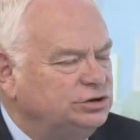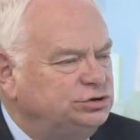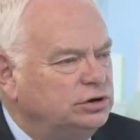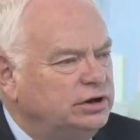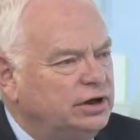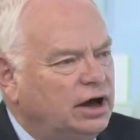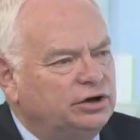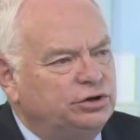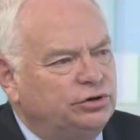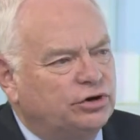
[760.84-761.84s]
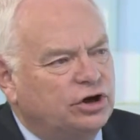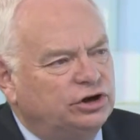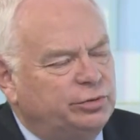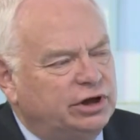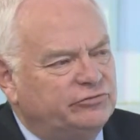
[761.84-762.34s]
Surely, are you not
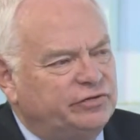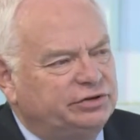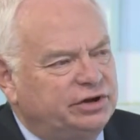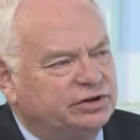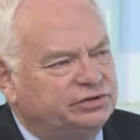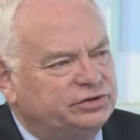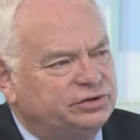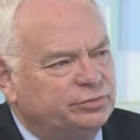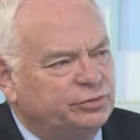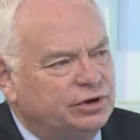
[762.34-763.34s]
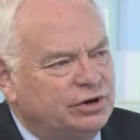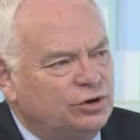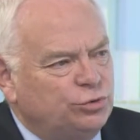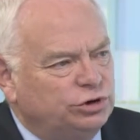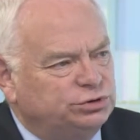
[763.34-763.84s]
going to be inventing a system
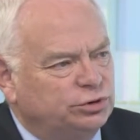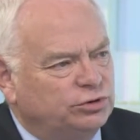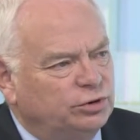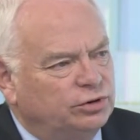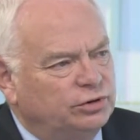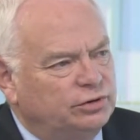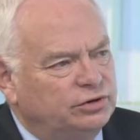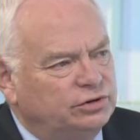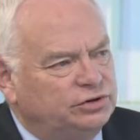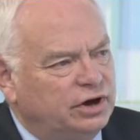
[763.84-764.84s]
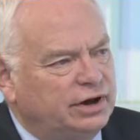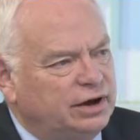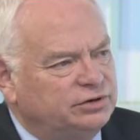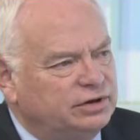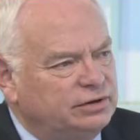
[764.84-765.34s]
which will turn
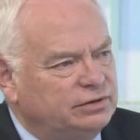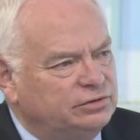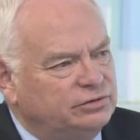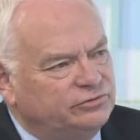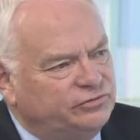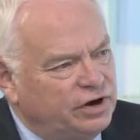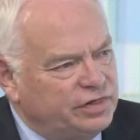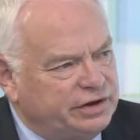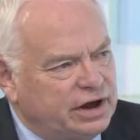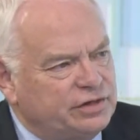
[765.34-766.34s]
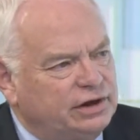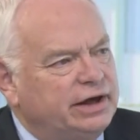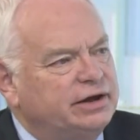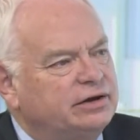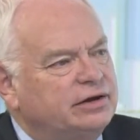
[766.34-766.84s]
out further down the
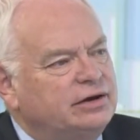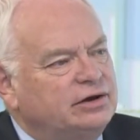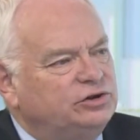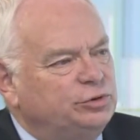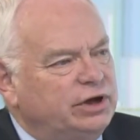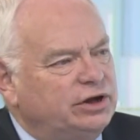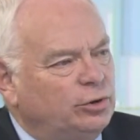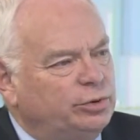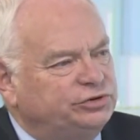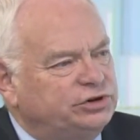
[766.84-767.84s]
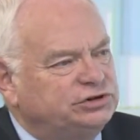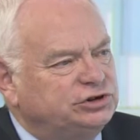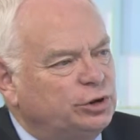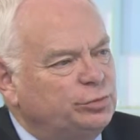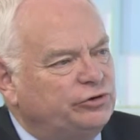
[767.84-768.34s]
line to be in
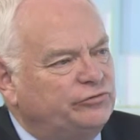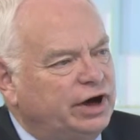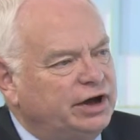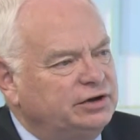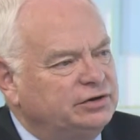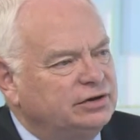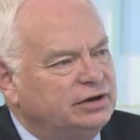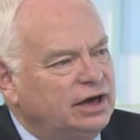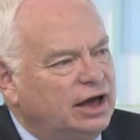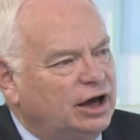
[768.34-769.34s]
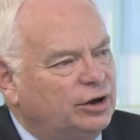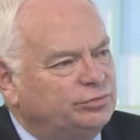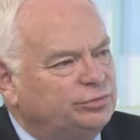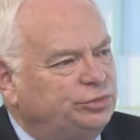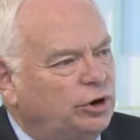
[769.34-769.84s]
opposition and provide
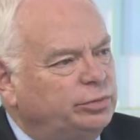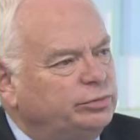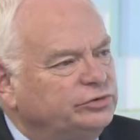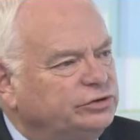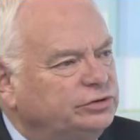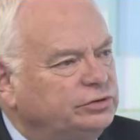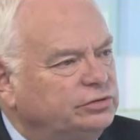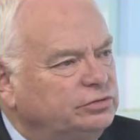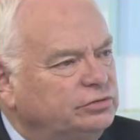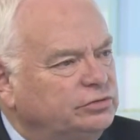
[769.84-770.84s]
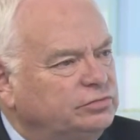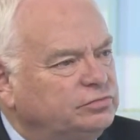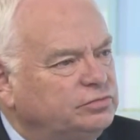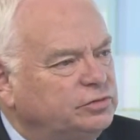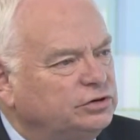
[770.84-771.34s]
problems
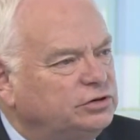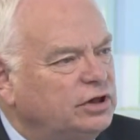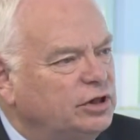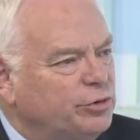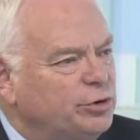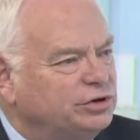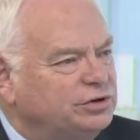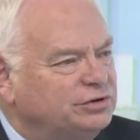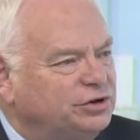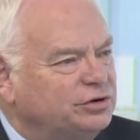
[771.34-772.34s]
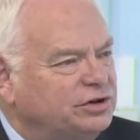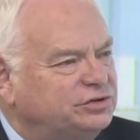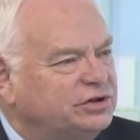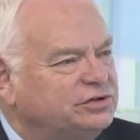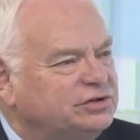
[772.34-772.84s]
that at the moment don't
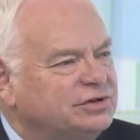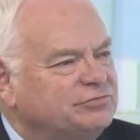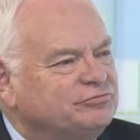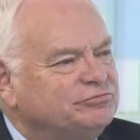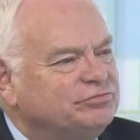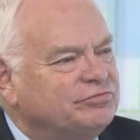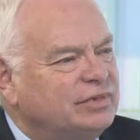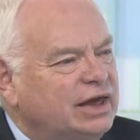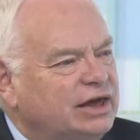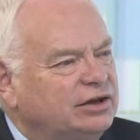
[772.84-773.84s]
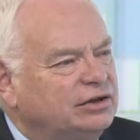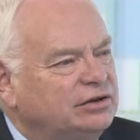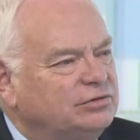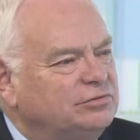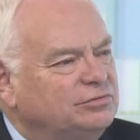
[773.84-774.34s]
exist
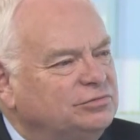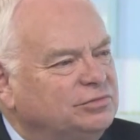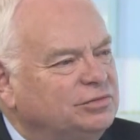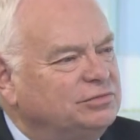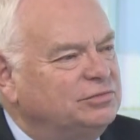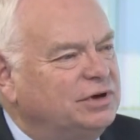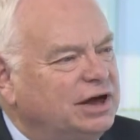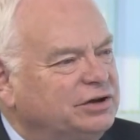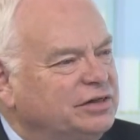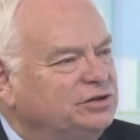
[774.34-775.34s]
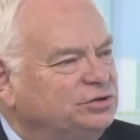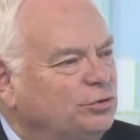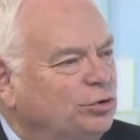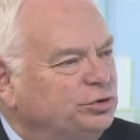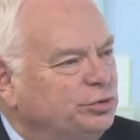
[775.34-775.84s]
in getting this
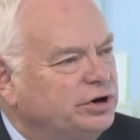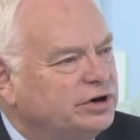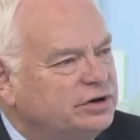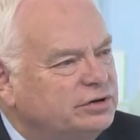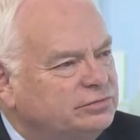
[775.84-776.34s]
all to work?